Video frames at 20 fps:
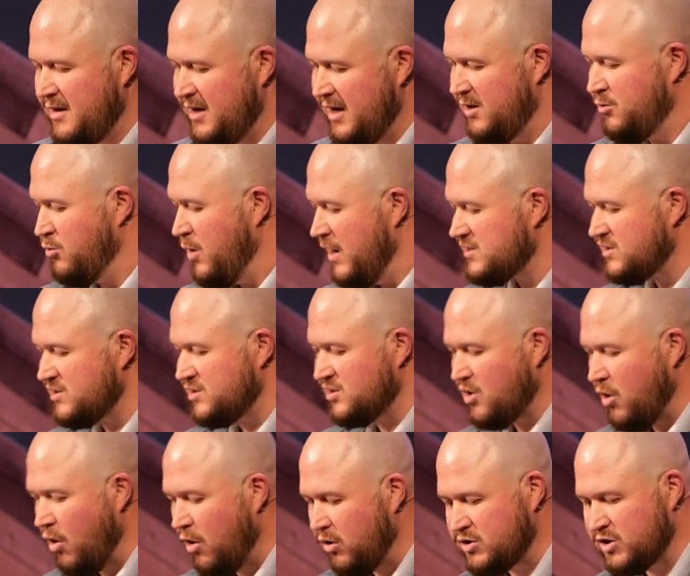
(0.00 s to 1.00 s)
In Western
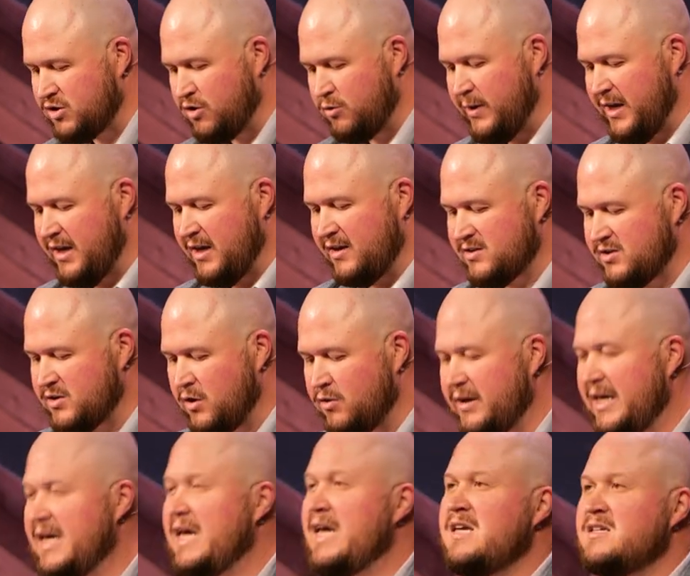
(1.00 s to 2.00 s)
culture, we can
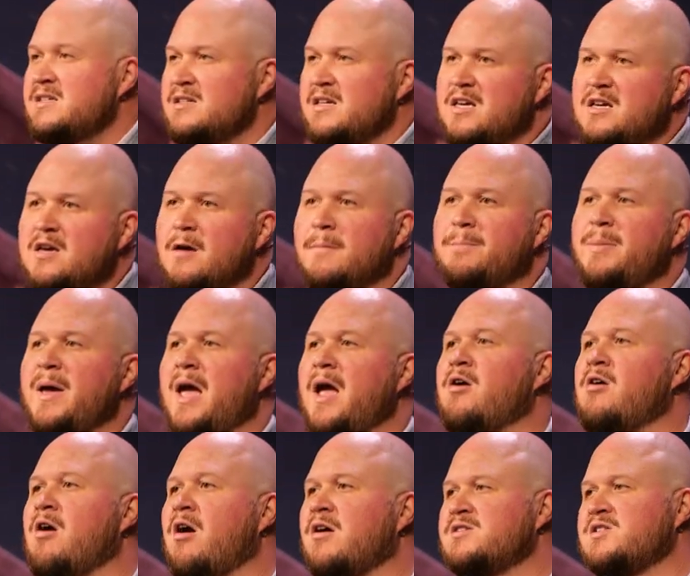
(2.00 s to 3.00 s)
so easily
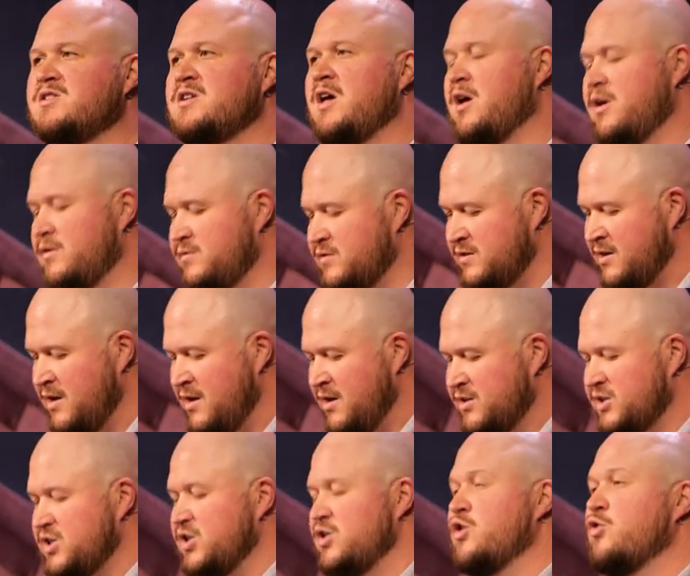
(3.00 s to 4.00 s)
compare ourselves
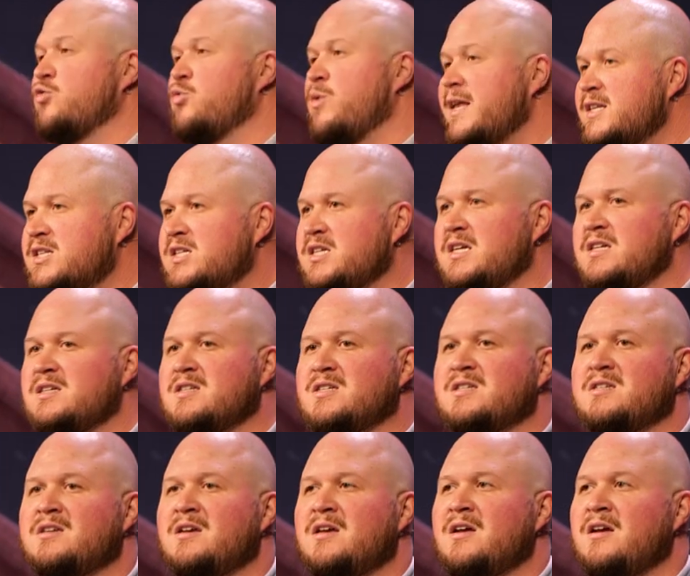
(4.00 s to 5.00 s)
to the
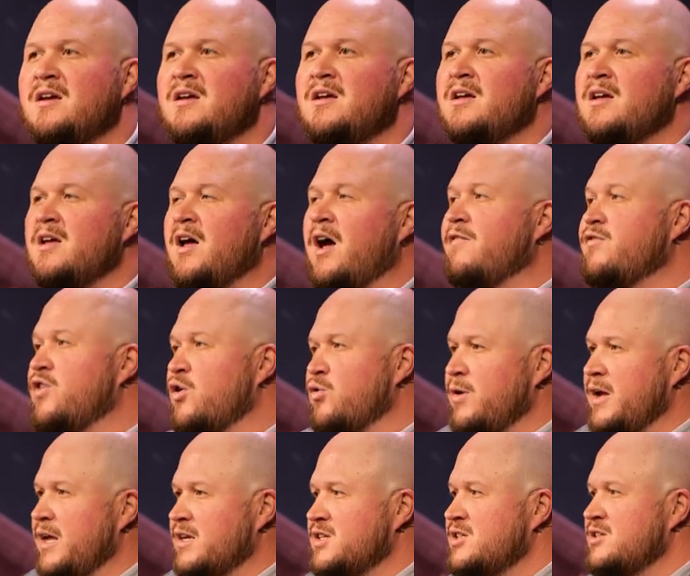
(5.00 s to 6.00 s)
richest of the
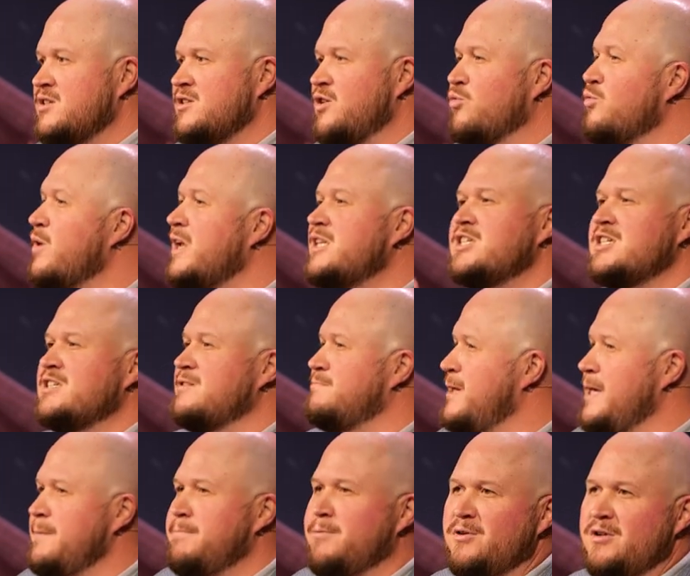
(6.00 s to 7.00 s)
rich, the richest
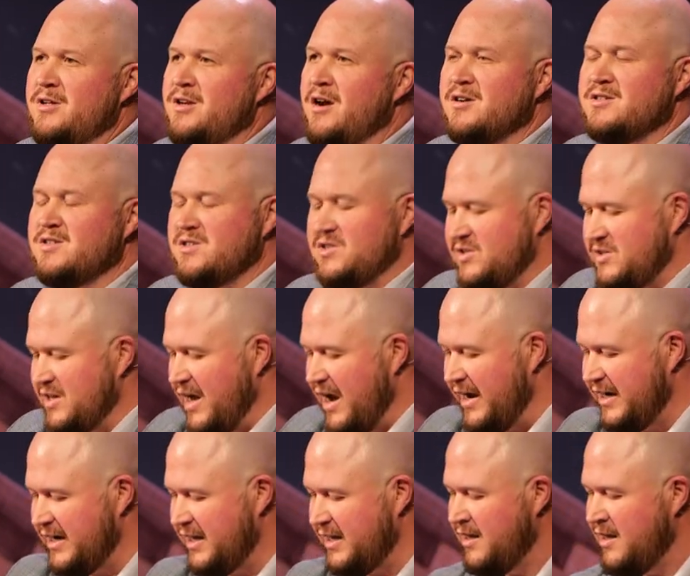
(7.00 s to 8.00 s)
people in our
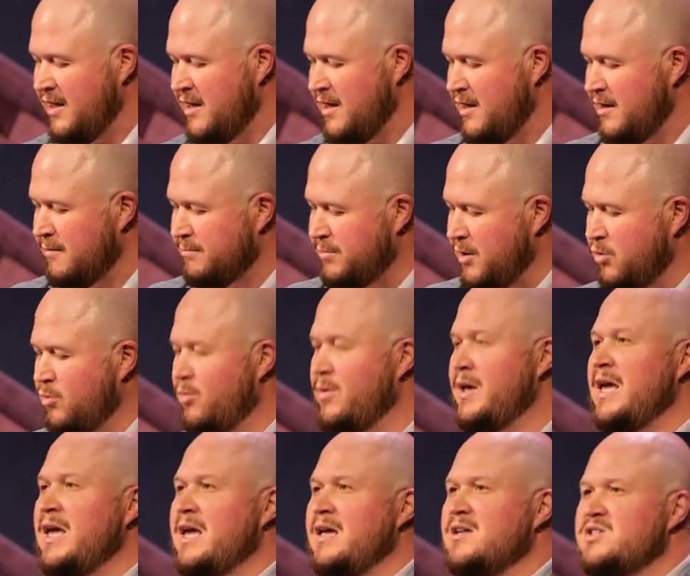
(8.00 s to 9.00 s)
society, but
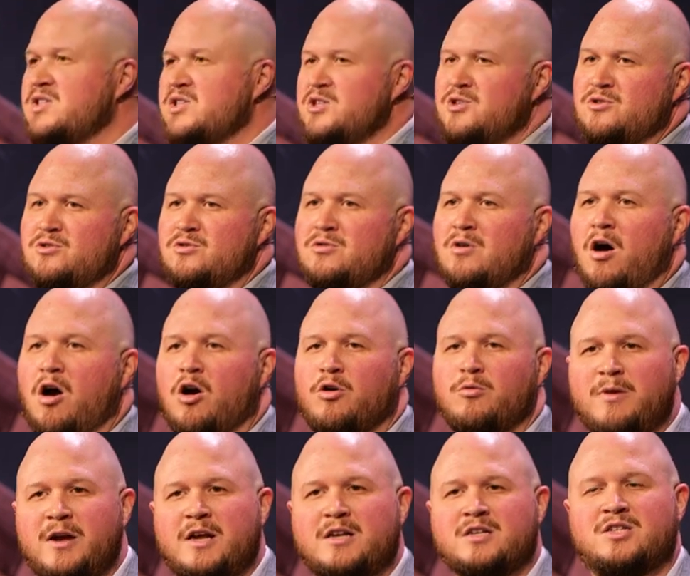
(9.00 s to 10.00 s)
we too are
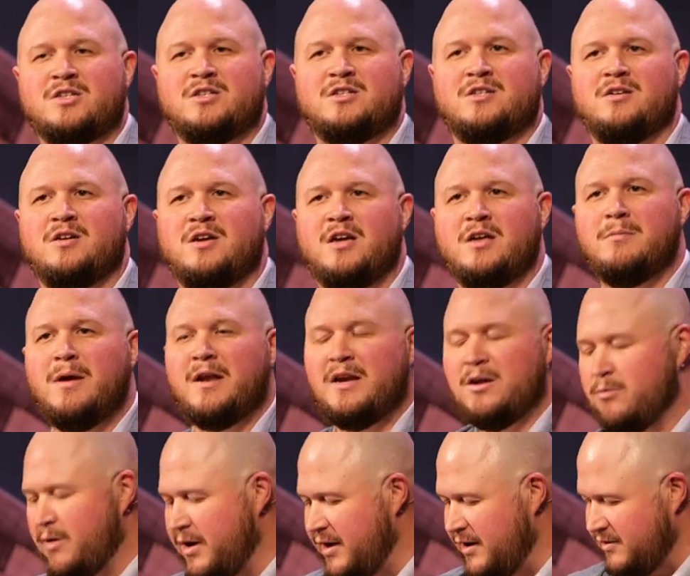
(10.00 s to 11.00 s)
rich in
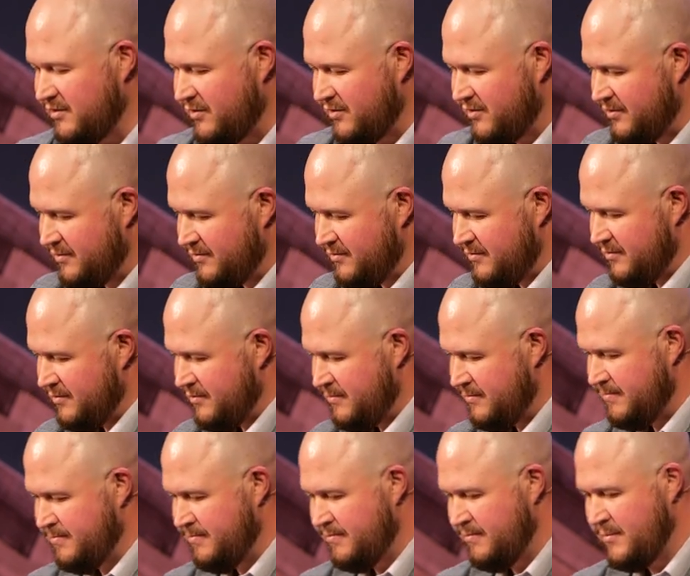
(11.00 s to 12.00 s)
many ways.
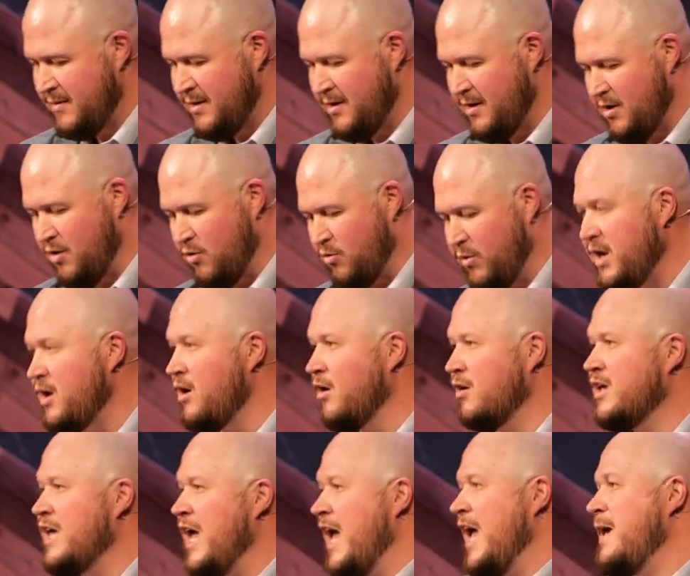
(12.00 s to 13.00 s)
We
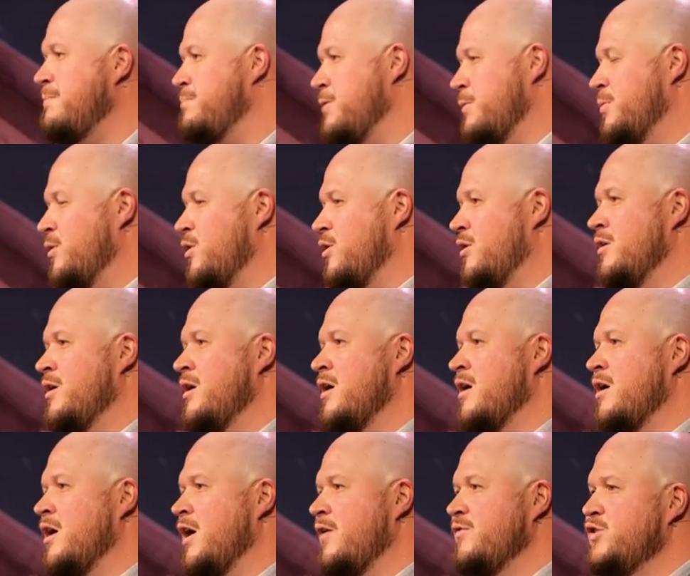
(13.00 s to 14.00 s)
are capable
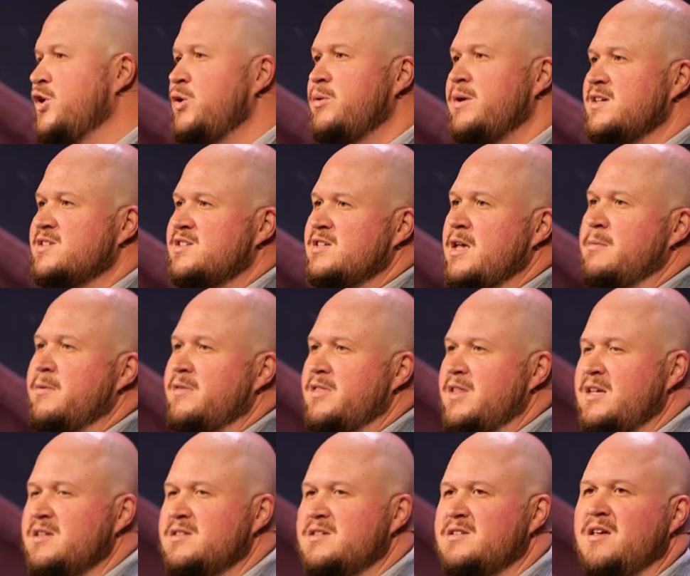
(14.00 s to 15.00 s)
of doing some of
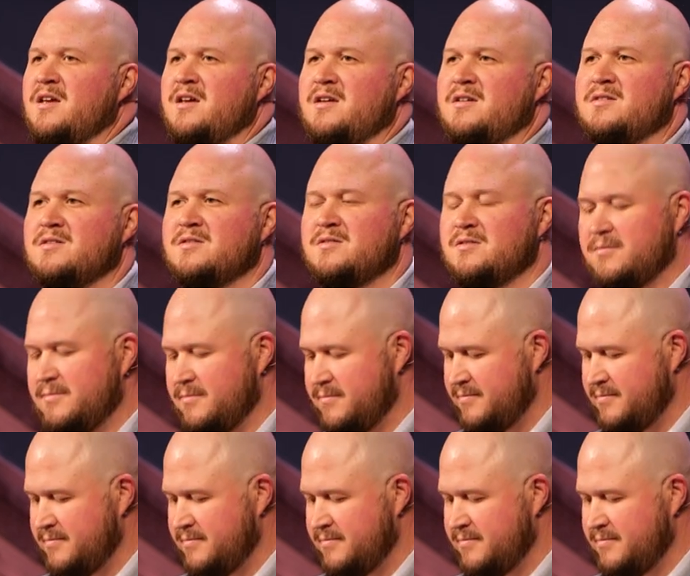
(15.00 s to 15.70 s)
these things.